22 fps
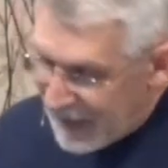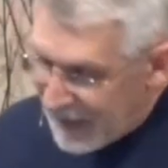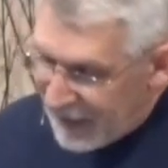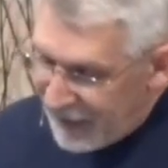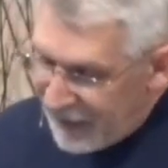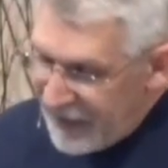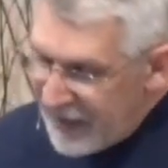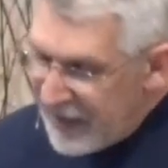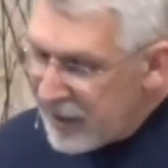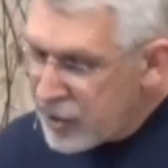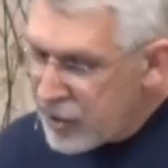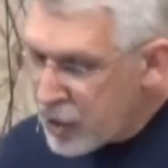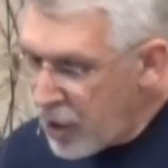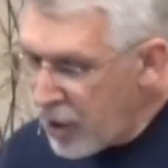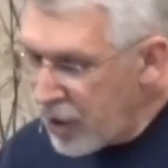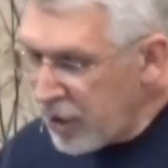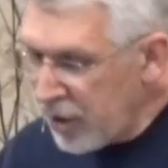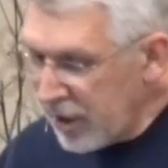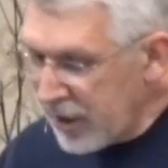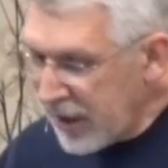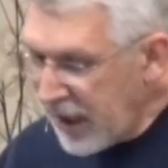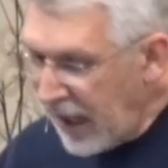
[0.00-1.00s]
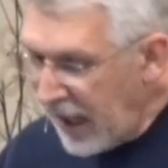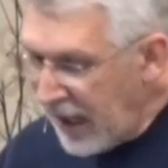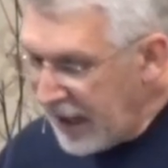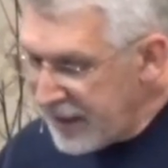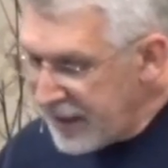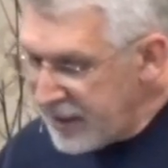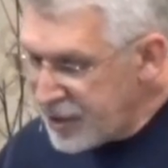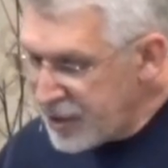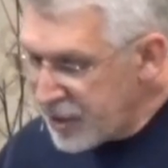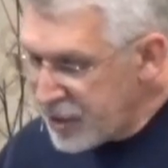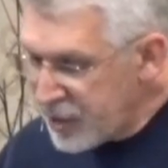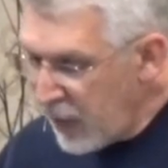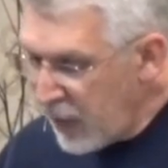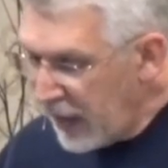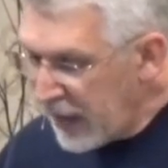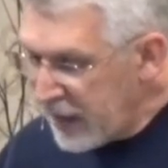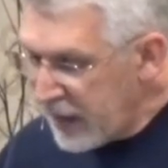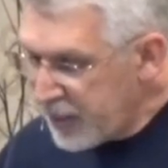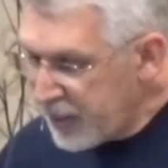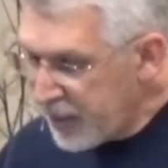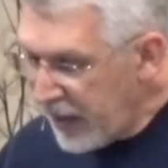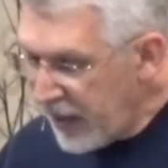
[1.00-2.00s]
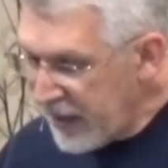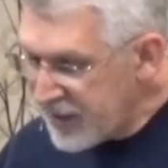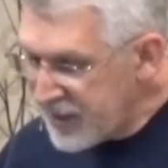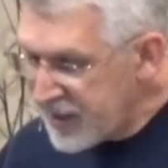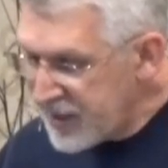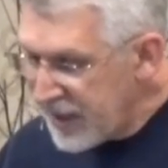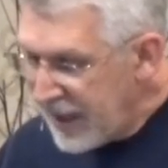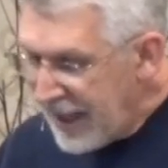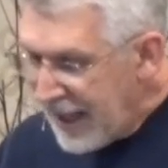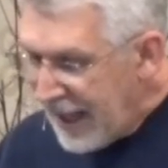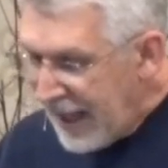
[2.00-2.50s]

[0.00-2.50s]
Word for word: The eternal God is your dwelling place,